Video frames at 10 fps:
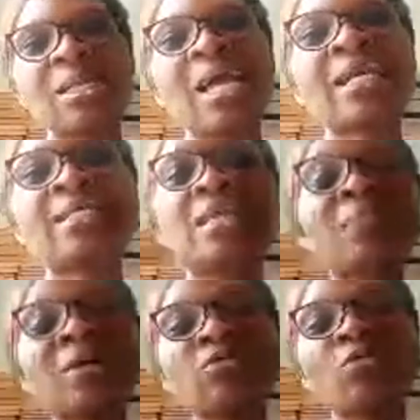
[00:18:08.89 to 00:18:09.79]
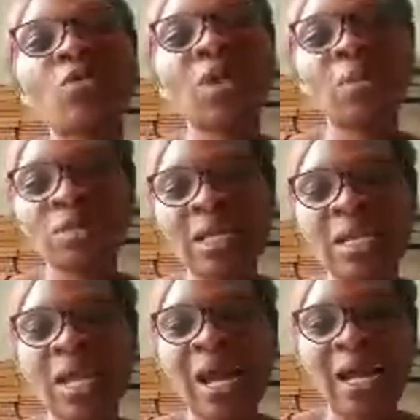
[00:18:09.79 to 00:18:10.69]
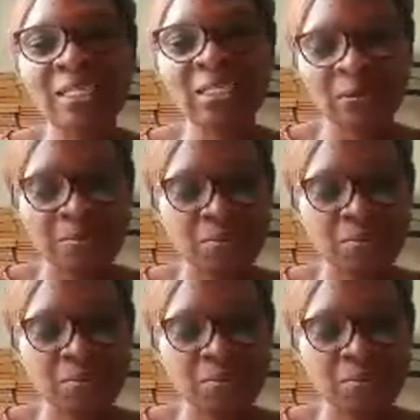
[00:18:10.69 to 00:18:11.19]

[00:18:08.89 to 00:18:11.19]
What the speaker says: they are the same as what we talked about earlier as